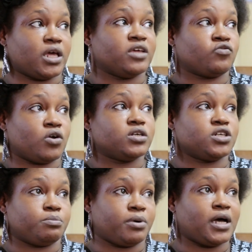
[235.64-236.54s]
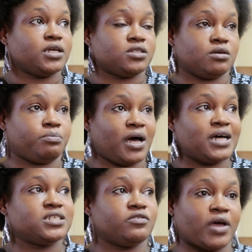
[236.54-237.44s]
As far as the
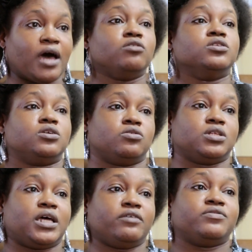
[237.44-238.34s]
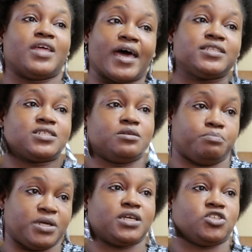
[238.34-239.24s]
positive outlook on life, that's
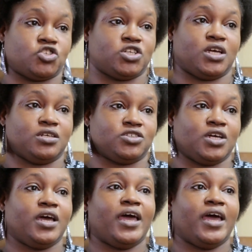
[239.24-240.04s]
the biggest change.